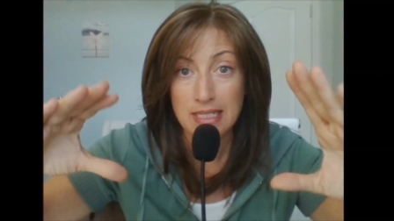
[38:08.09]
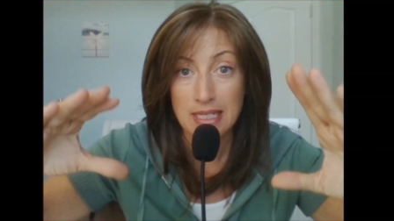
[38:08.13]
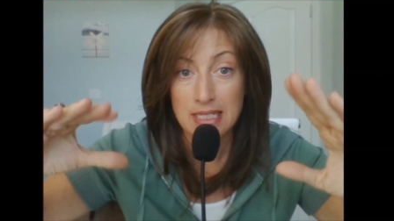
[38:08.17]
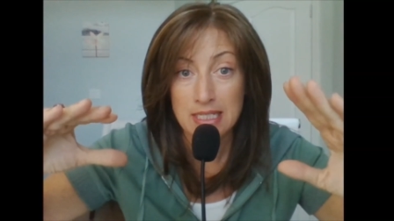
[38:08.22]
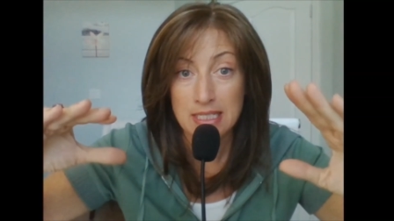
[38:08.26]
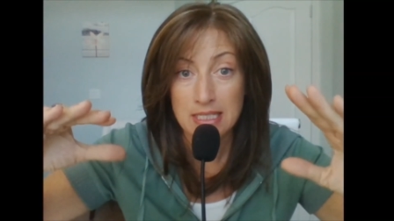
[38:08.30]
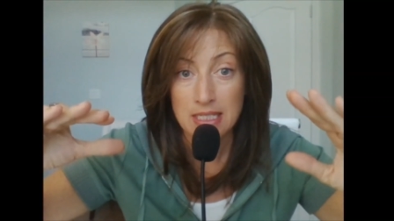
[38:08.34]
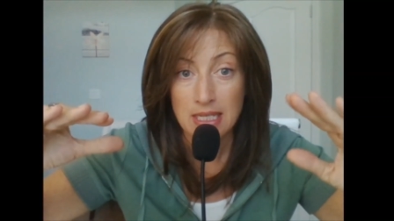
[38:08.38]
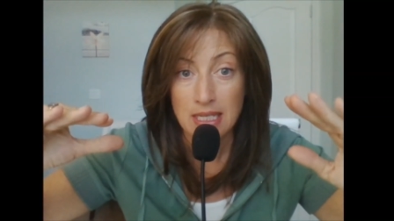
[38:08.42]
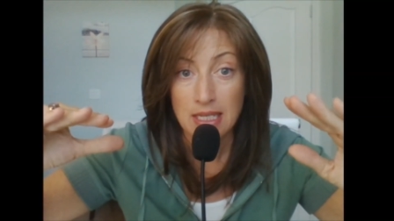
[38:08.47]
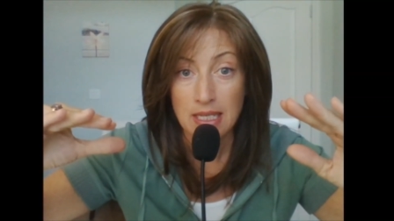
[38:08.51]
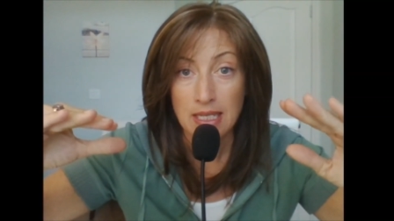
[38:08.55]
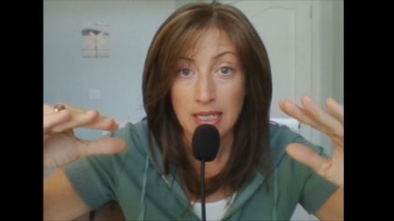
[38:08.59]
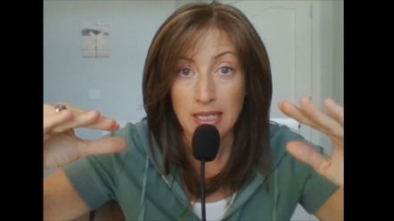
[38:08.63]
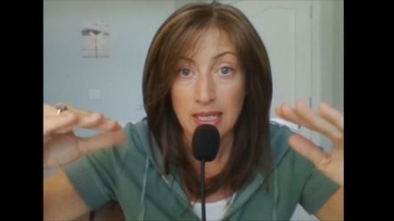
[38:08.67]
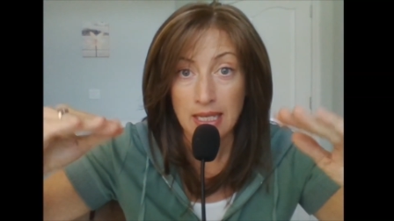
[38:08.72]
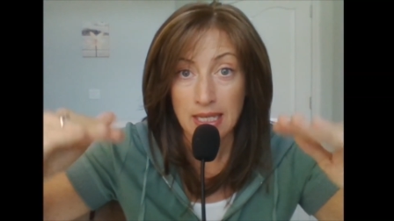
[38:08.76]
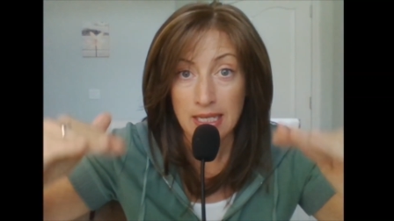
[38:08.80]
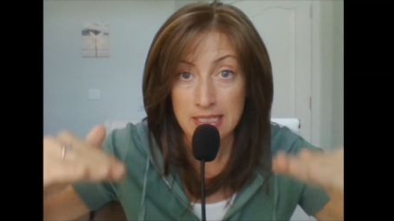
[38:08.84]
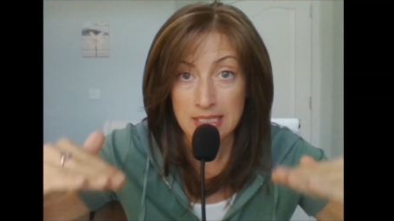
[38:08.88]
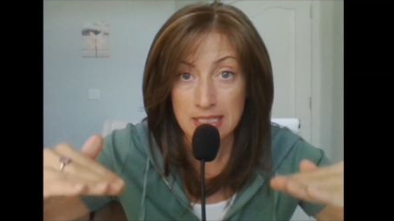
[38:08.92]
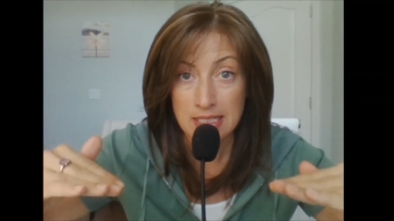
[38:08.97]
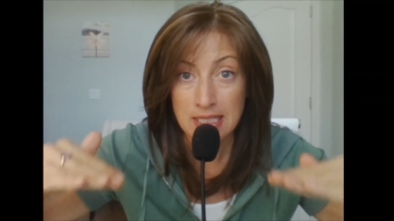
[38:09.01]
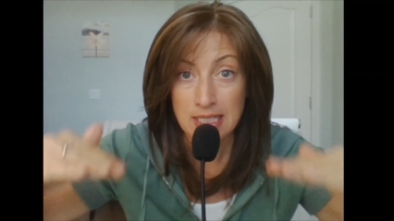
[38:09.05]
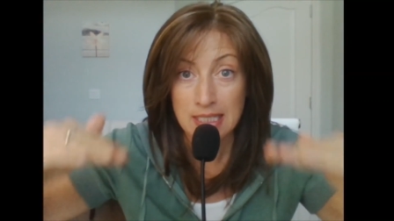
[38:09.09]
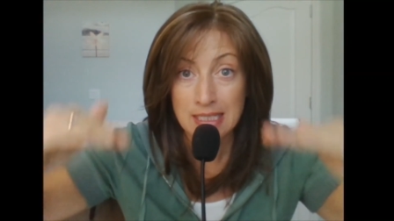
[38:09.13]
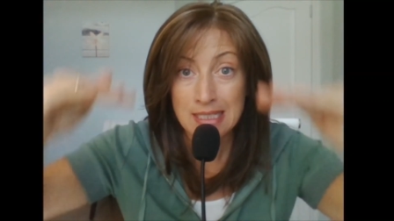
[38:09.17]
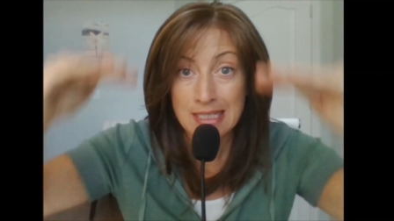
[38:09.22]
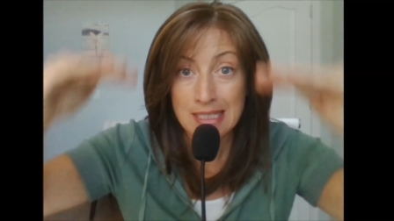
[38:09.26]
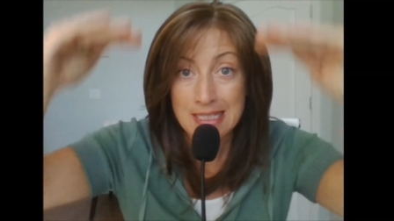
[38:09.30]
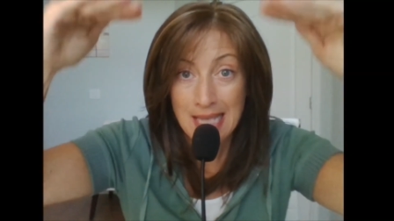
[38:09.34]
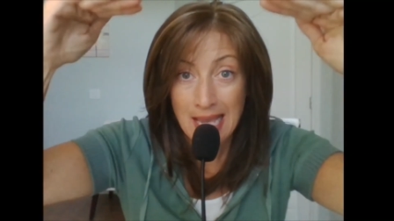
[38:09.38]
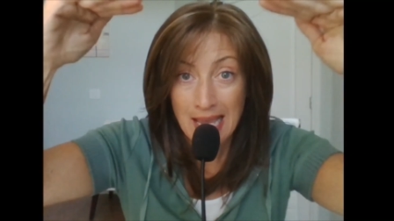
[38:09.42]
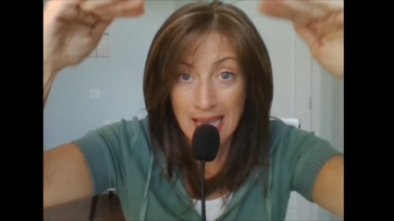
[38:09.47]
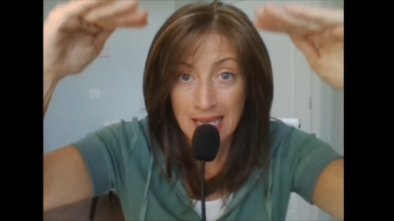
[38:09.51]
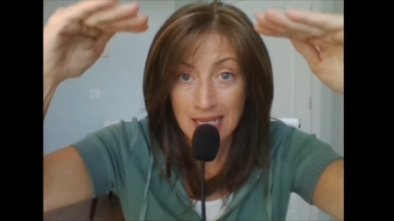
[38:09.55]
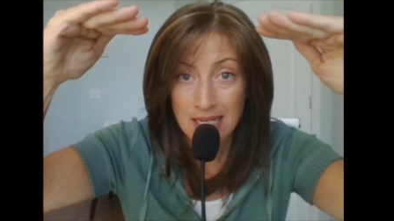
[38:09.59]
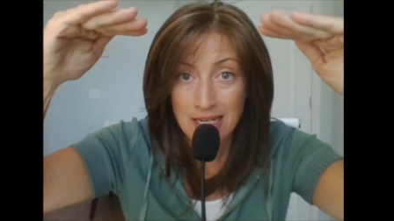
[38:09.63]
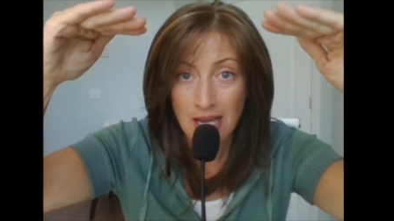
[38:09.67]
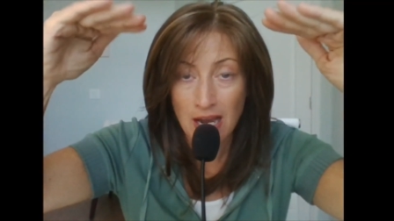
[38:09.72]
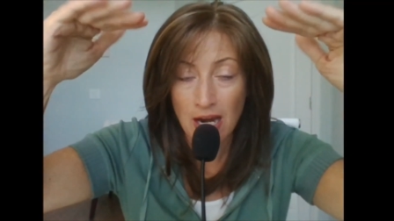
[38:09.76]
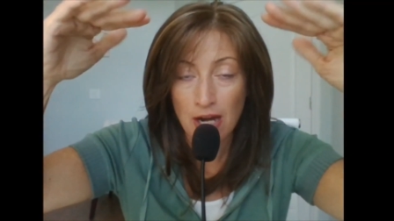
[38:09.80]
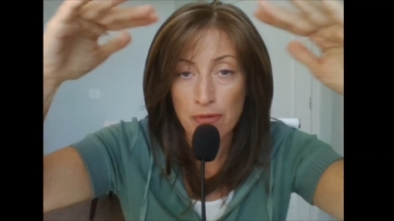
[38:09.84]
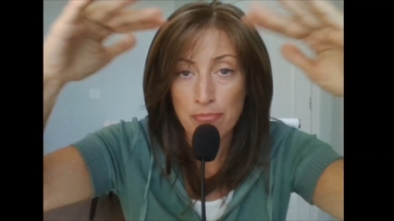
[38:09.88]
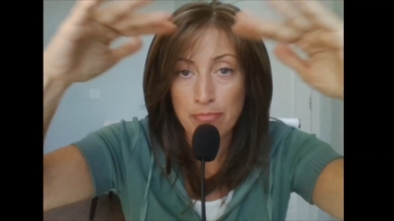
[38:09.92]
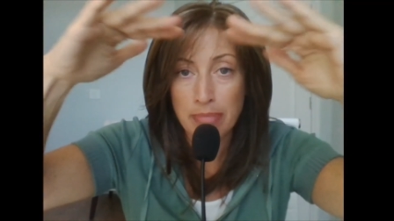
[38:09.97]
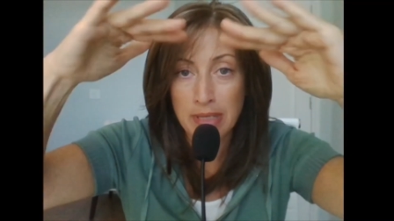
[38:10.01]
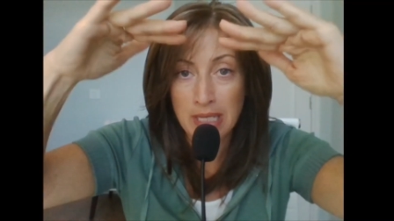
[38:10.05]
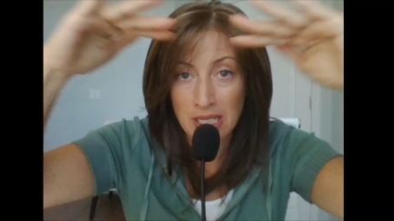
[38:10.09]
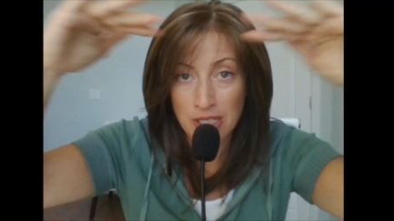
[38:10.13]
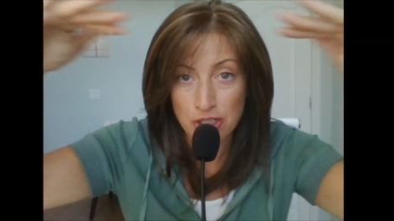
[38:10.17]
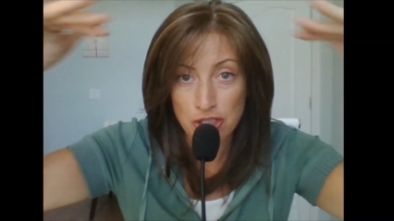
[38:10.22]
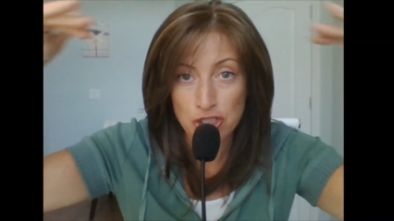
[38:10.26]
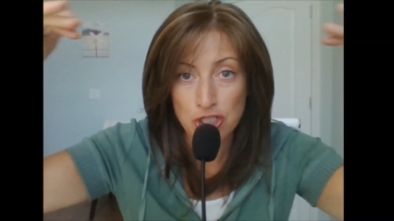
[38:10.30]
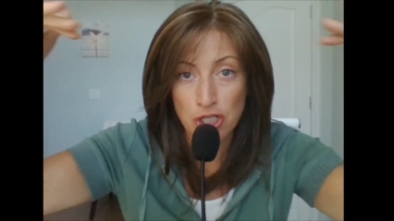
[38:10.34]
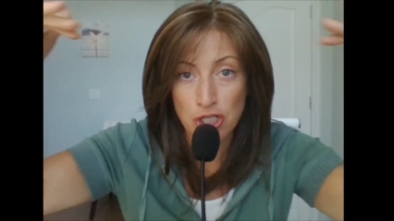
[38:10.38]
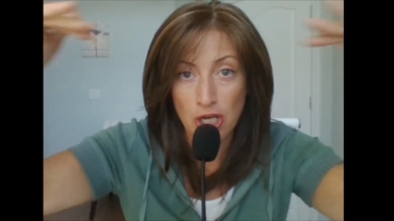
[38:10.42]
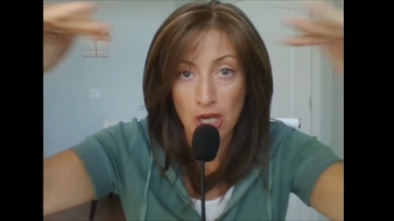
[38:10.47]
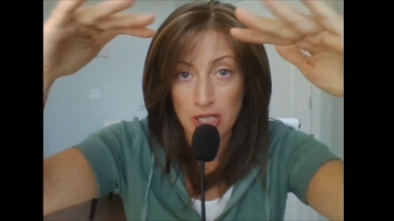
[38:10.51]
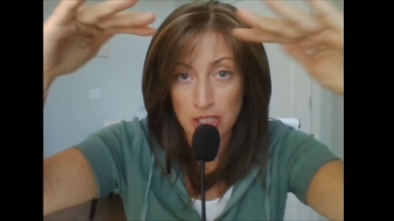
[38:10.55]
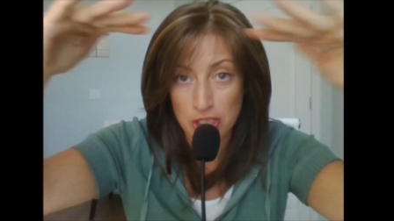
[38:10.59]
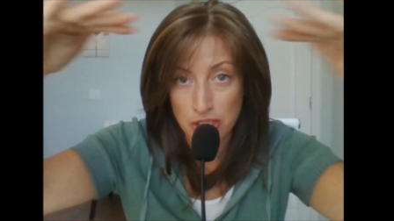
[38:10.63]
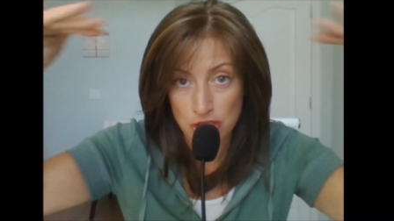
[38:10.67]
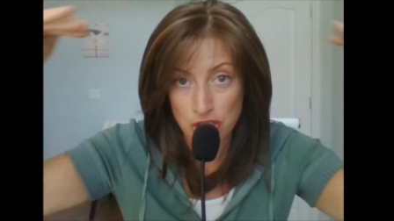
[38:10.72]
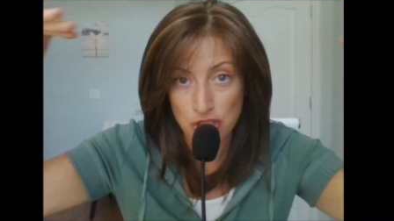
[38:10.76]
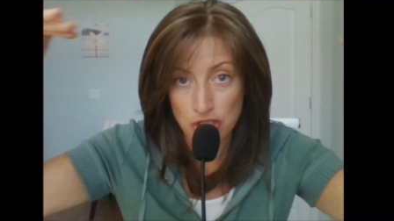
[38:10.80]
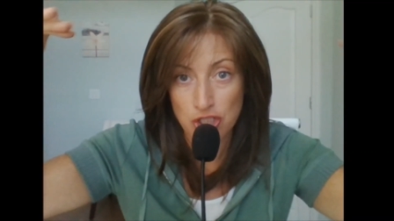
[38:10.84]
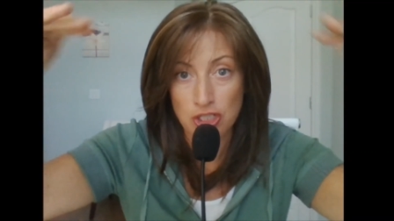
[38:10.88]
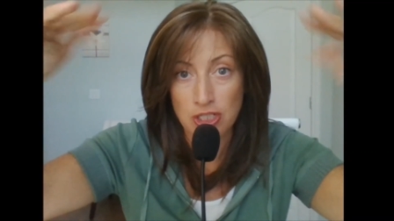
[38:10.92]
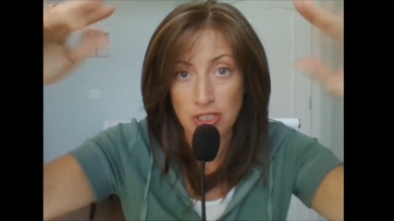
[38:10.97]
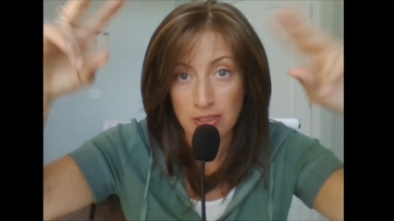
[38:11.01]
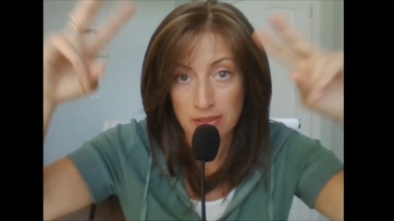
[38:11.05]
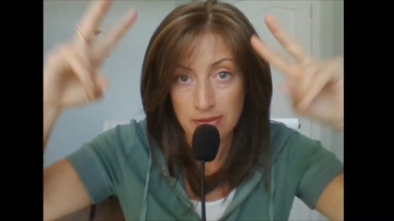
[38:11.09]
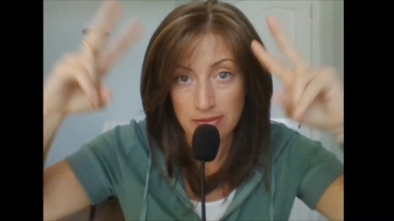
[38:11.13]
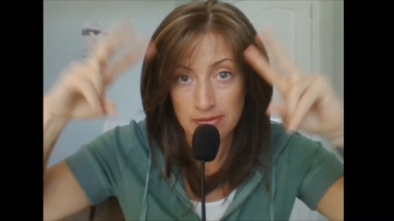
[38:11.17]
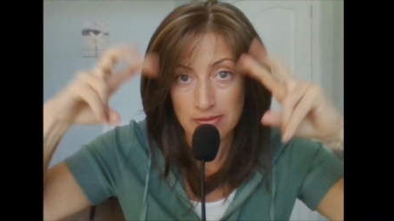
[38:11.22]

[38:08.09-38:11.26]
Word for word: is the dead are being judged.